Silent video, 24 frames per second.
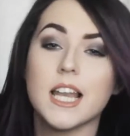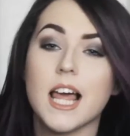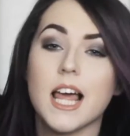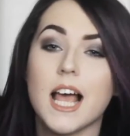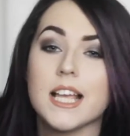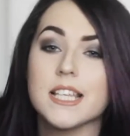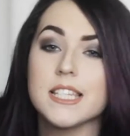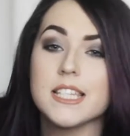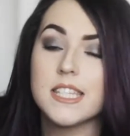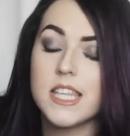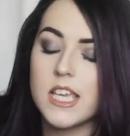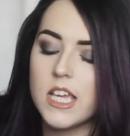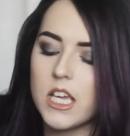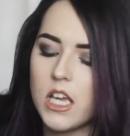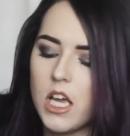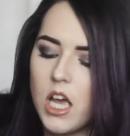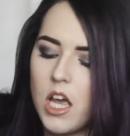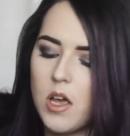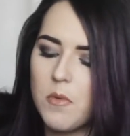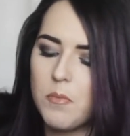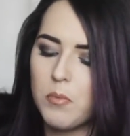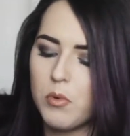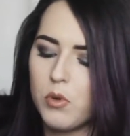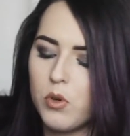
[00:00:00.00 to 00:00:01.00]
to last thing
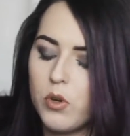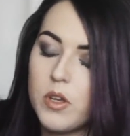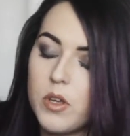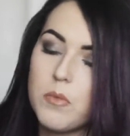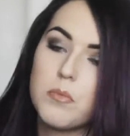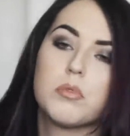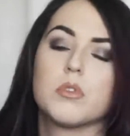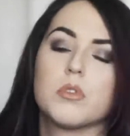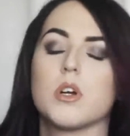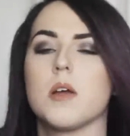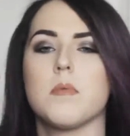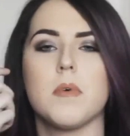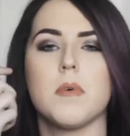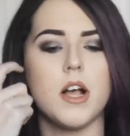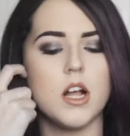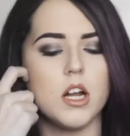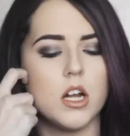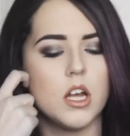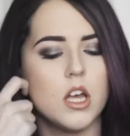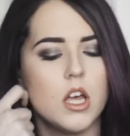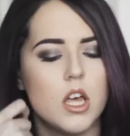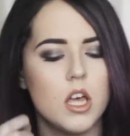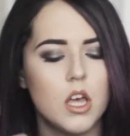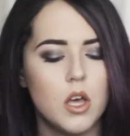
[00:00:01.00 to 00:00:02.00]
I bought in Primark
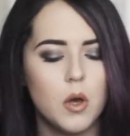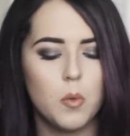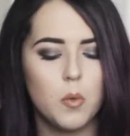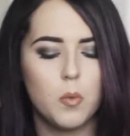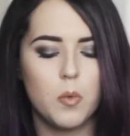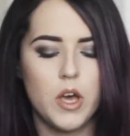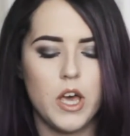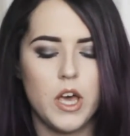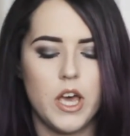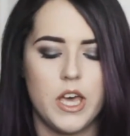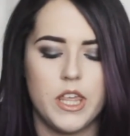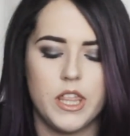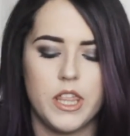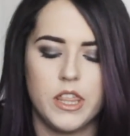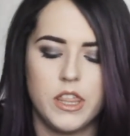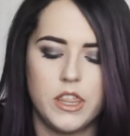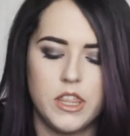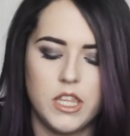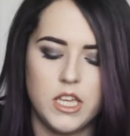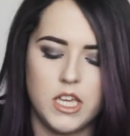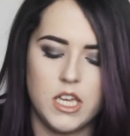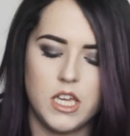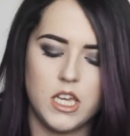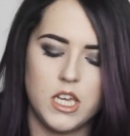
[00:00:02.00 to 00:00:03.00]
were
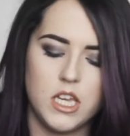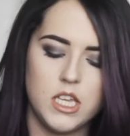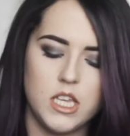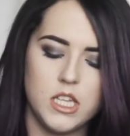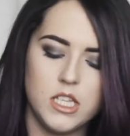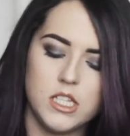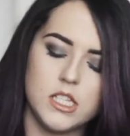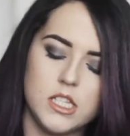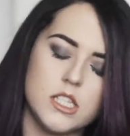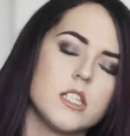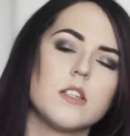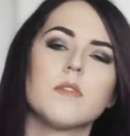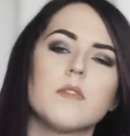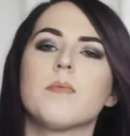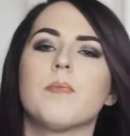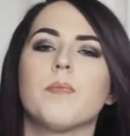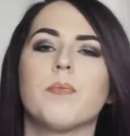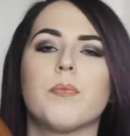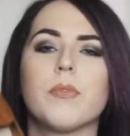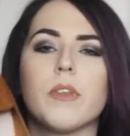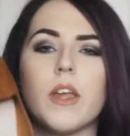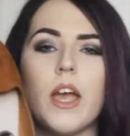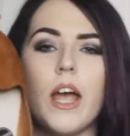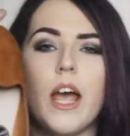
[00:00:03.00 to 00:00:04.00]
these
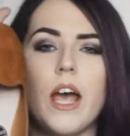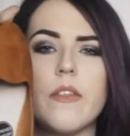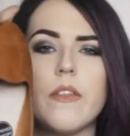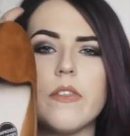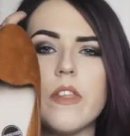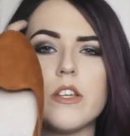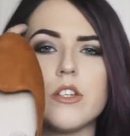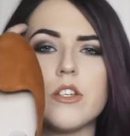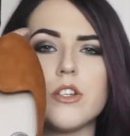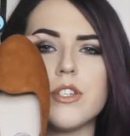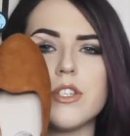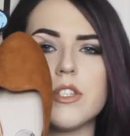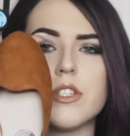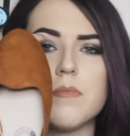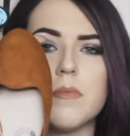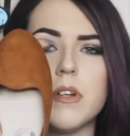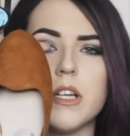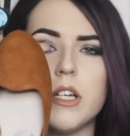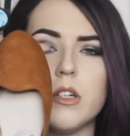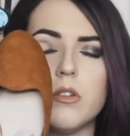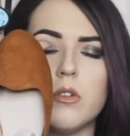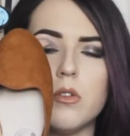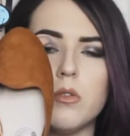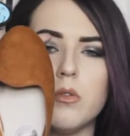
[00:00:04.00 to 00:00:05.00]
and they're just some
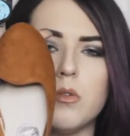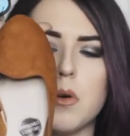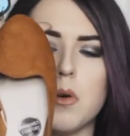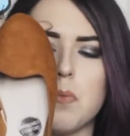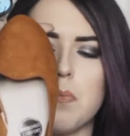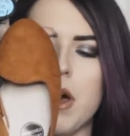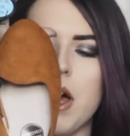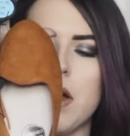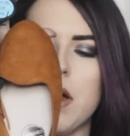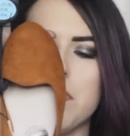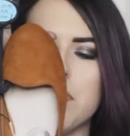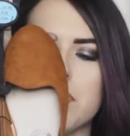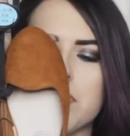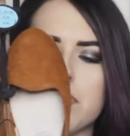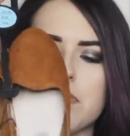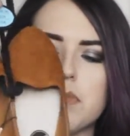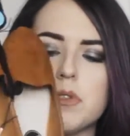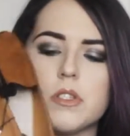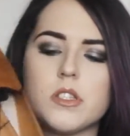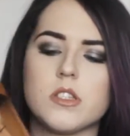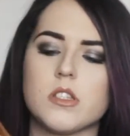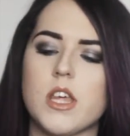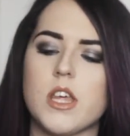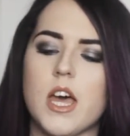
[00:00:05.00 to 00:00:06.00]
little
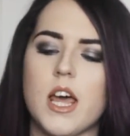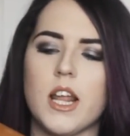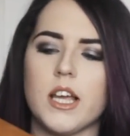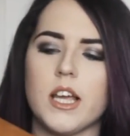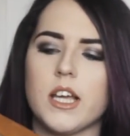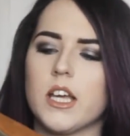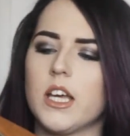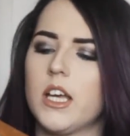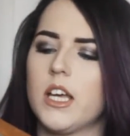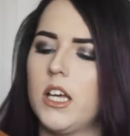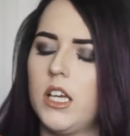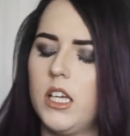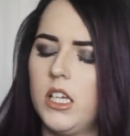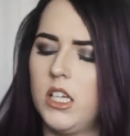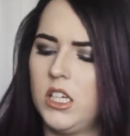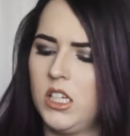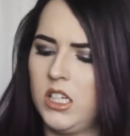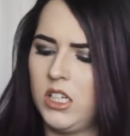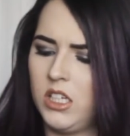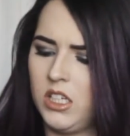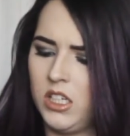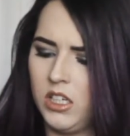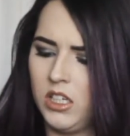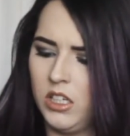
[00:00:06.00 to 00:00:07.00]
pumps. They're like a,
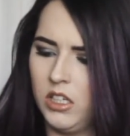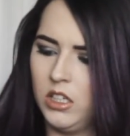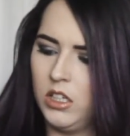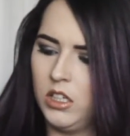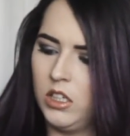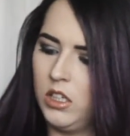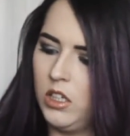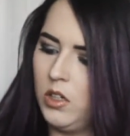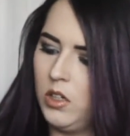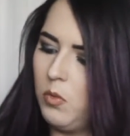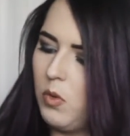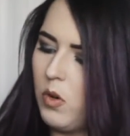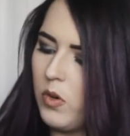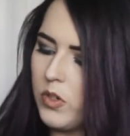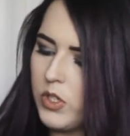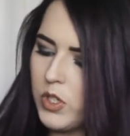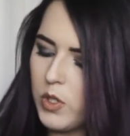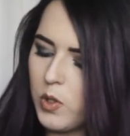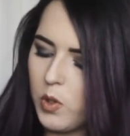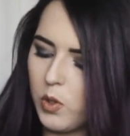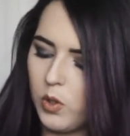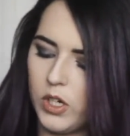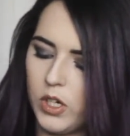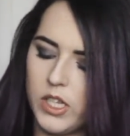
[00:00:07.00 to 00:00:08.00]
what would
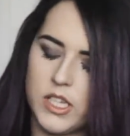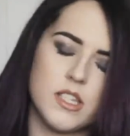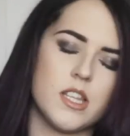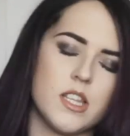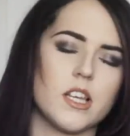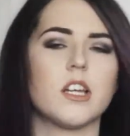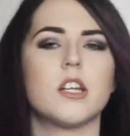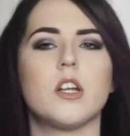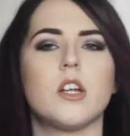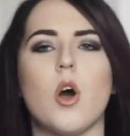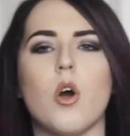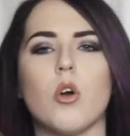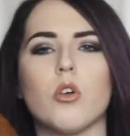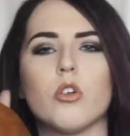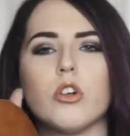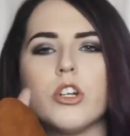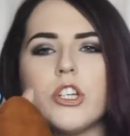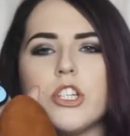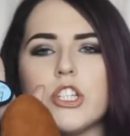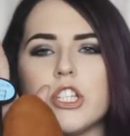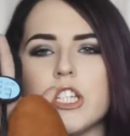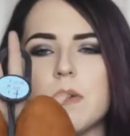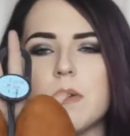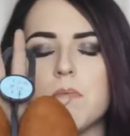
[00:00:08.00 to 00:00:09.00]
you call this, like an
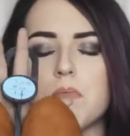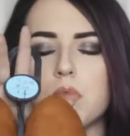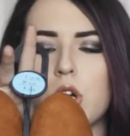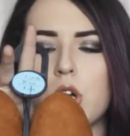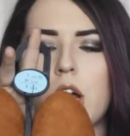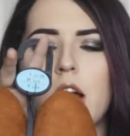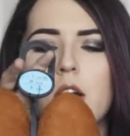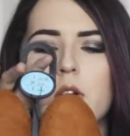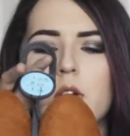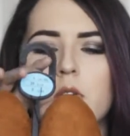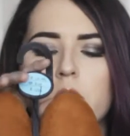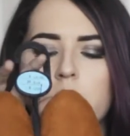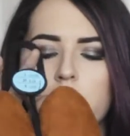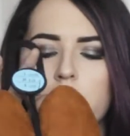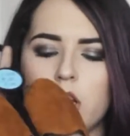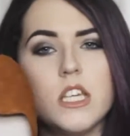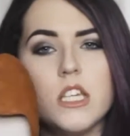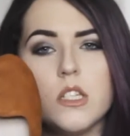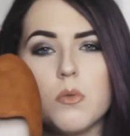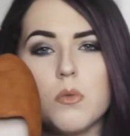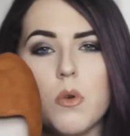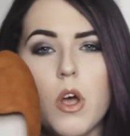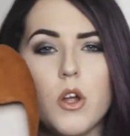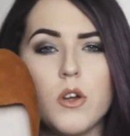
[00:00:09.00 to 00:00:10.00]
orangey brown.
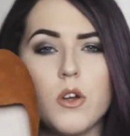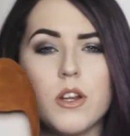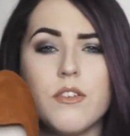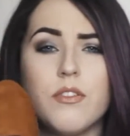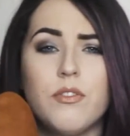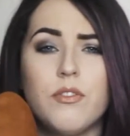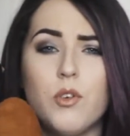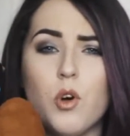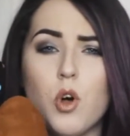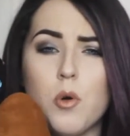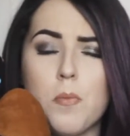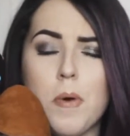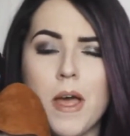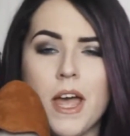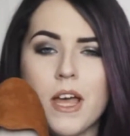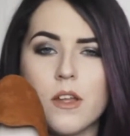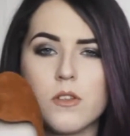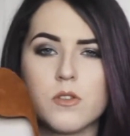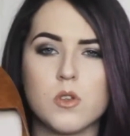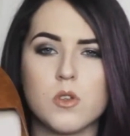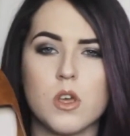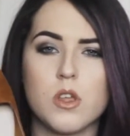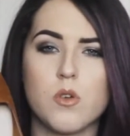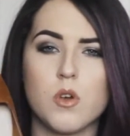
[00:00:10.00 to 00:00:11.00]
These were only £4
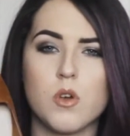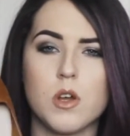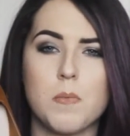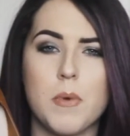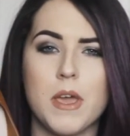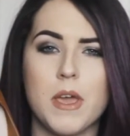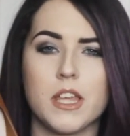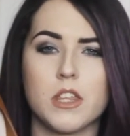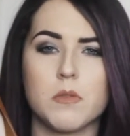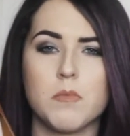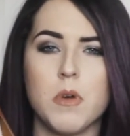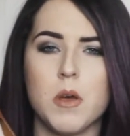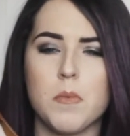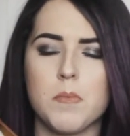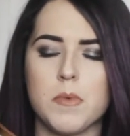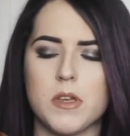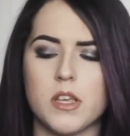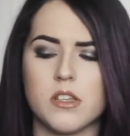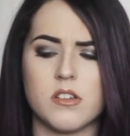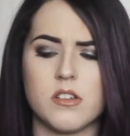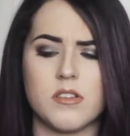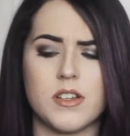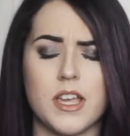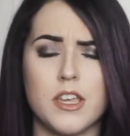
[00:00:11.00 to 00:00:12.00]
so I thought I'd pick them up
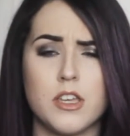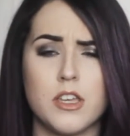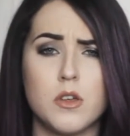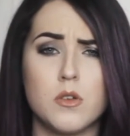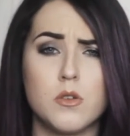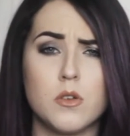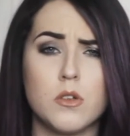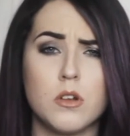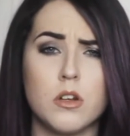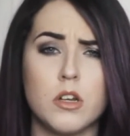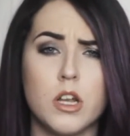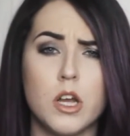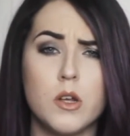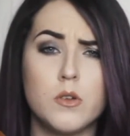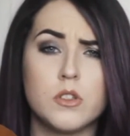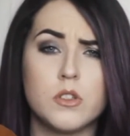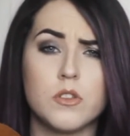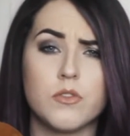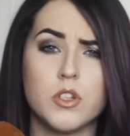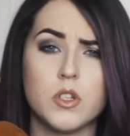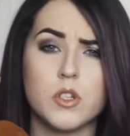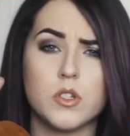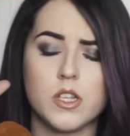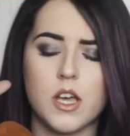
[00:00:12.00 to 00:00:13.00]
because I'll get loads
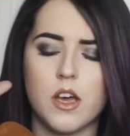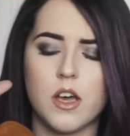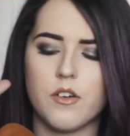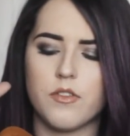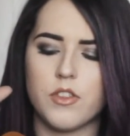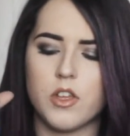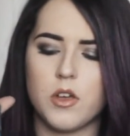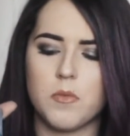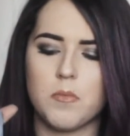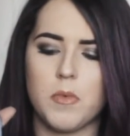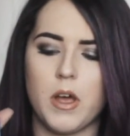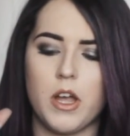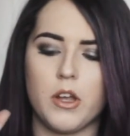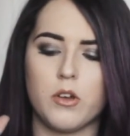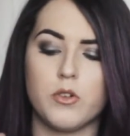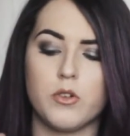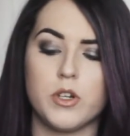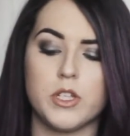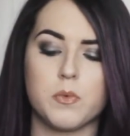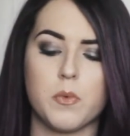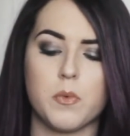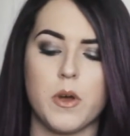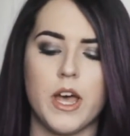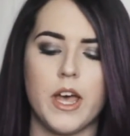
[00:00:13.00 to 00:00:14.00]
of use out of them. I
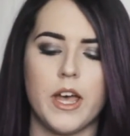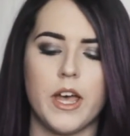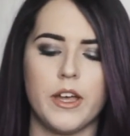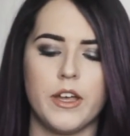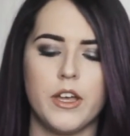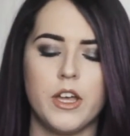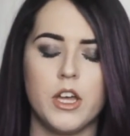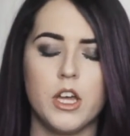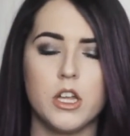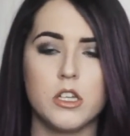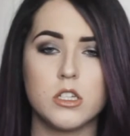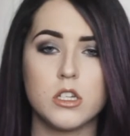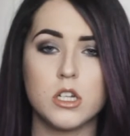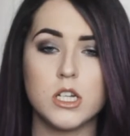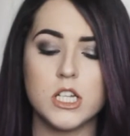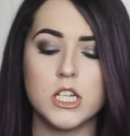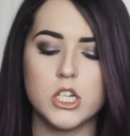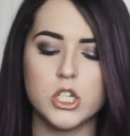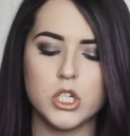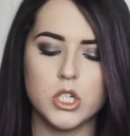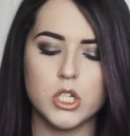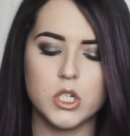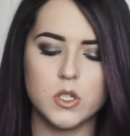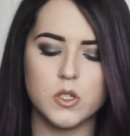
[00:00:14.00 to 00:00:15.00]
always wear dolly
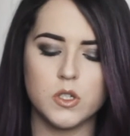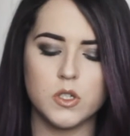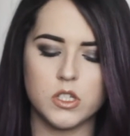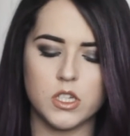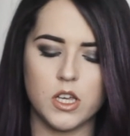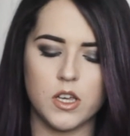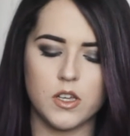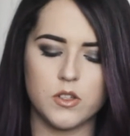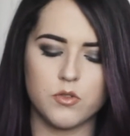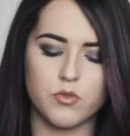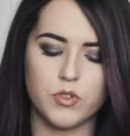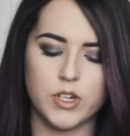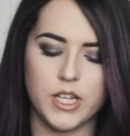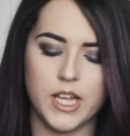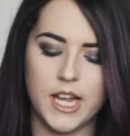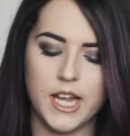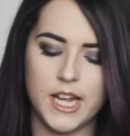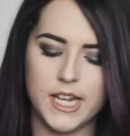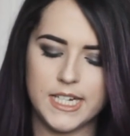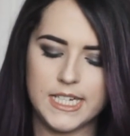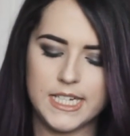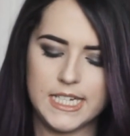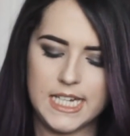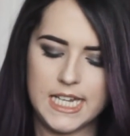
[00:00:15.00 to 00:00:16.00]
shoes so it's really
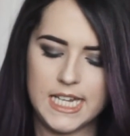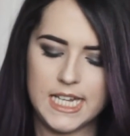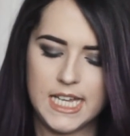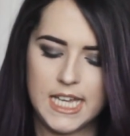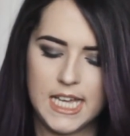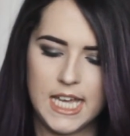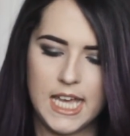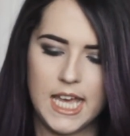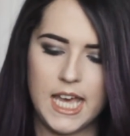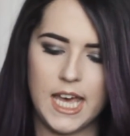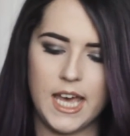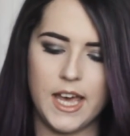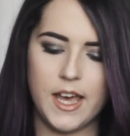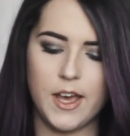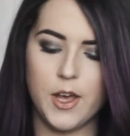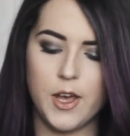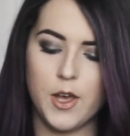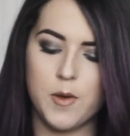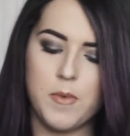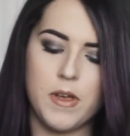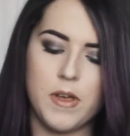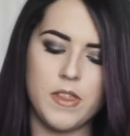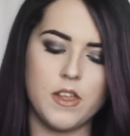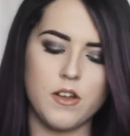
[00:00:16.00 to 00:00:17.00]
handy
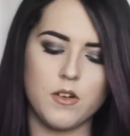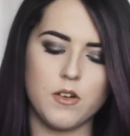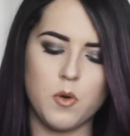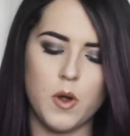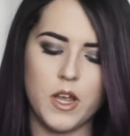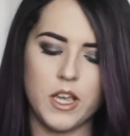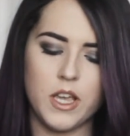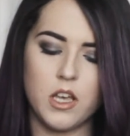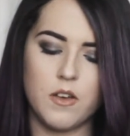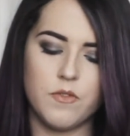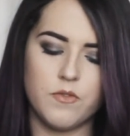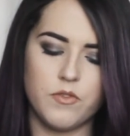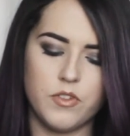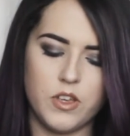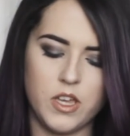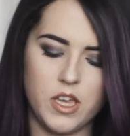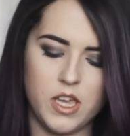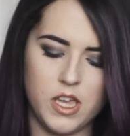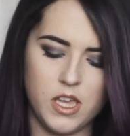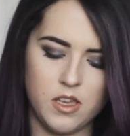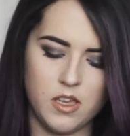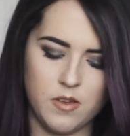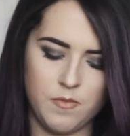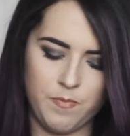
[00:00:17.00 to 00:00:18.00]
um, and they're quite
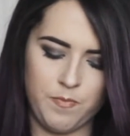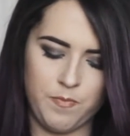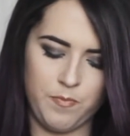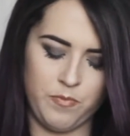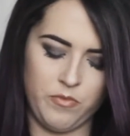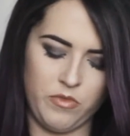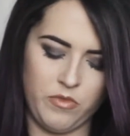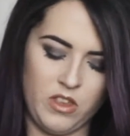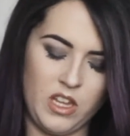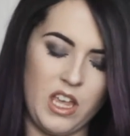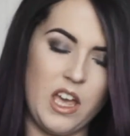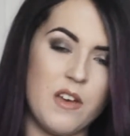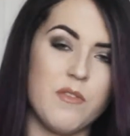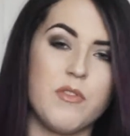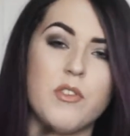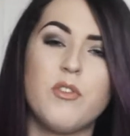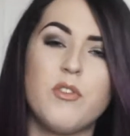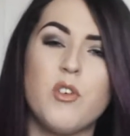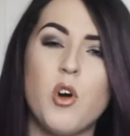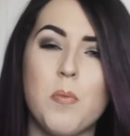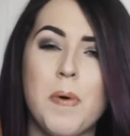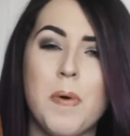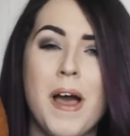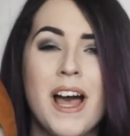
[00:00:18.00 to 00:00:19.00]
comfy and
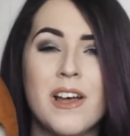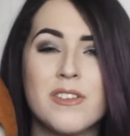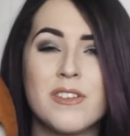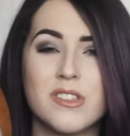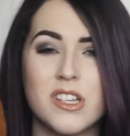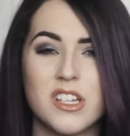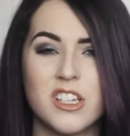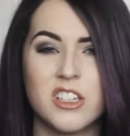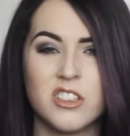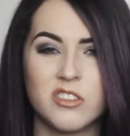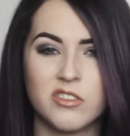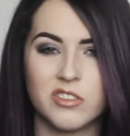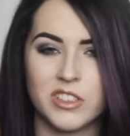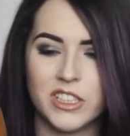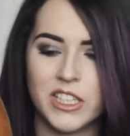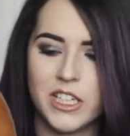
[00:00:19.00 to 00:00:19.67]
for £4 I couldn't